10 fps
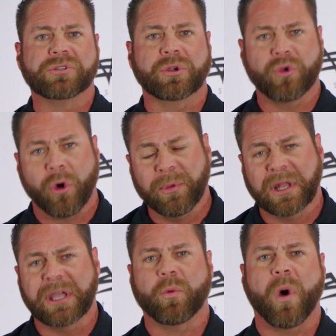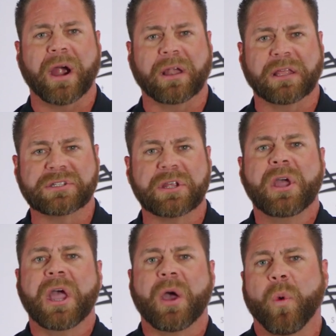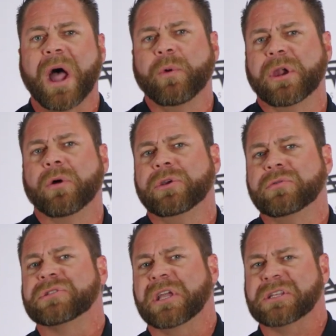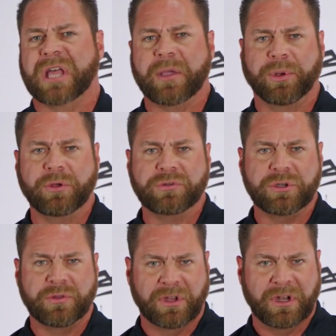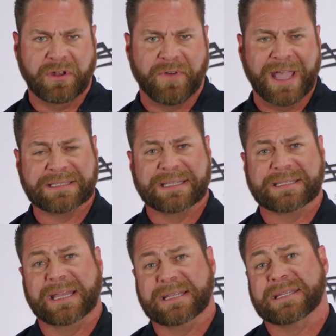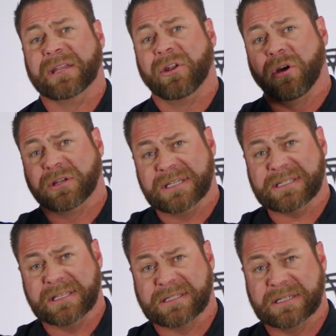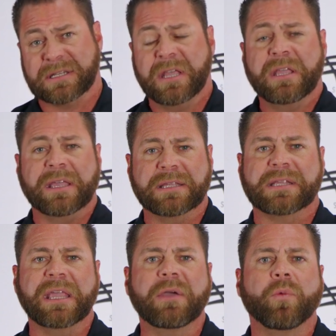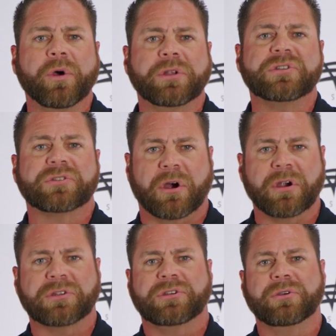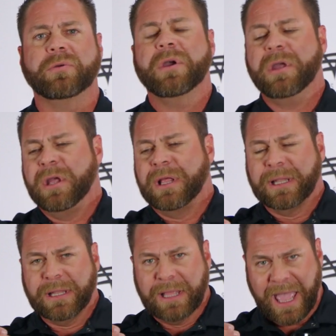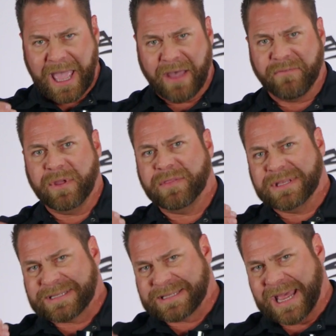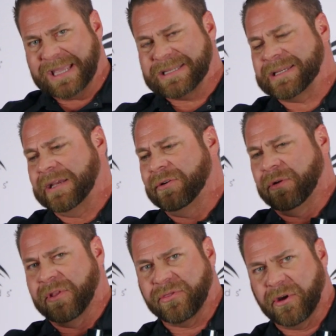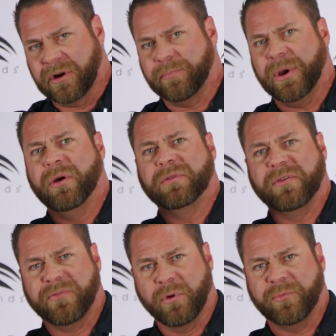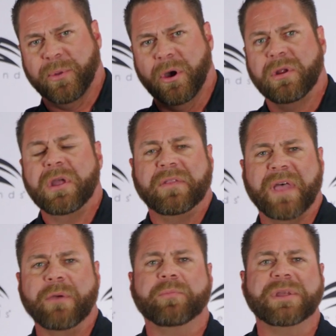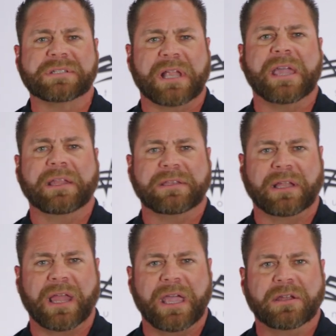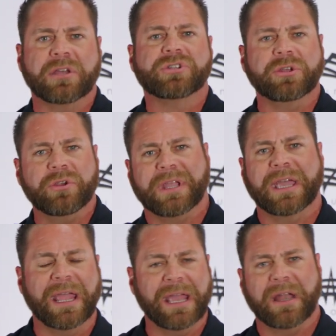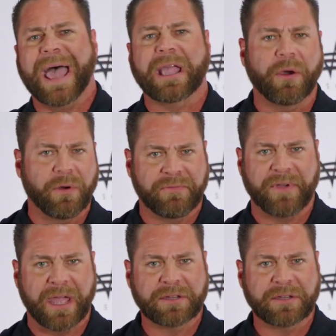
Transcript: So normally in wireless, and why we don't use things like Bluetooth in a device that's going to send long distances, is it would start to have the second signal in the third boat, the fourth boat, they would be slightly delayed. So you get an echo effect.